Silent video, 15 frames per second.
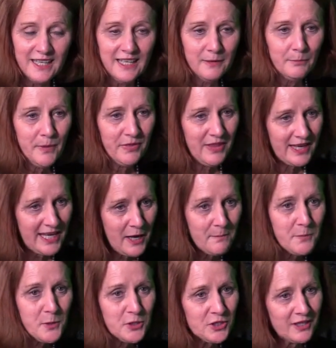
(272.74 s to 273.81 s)
but they kept
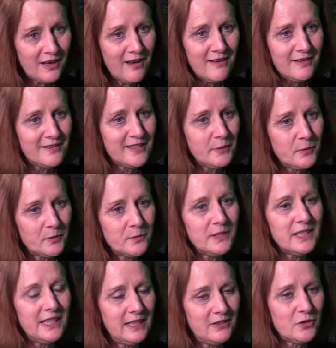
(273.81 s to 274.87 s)
pushing on. So we're
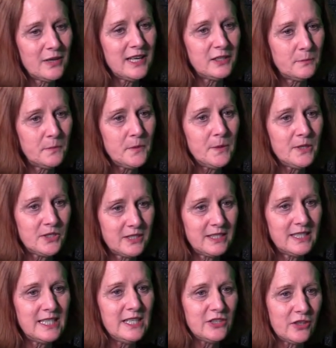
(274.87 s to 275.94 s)
really trying to push to
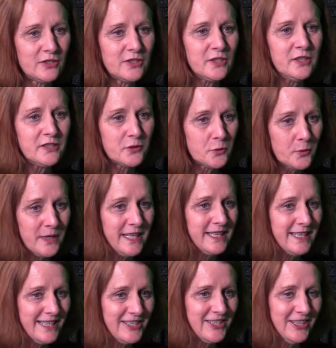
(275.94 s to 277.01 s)
teach our students grit
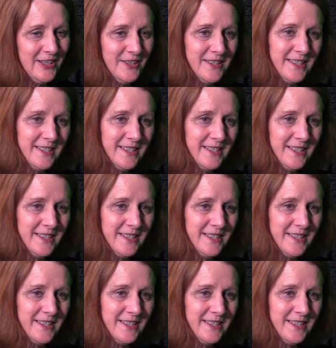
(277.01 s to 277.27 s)
this year. So.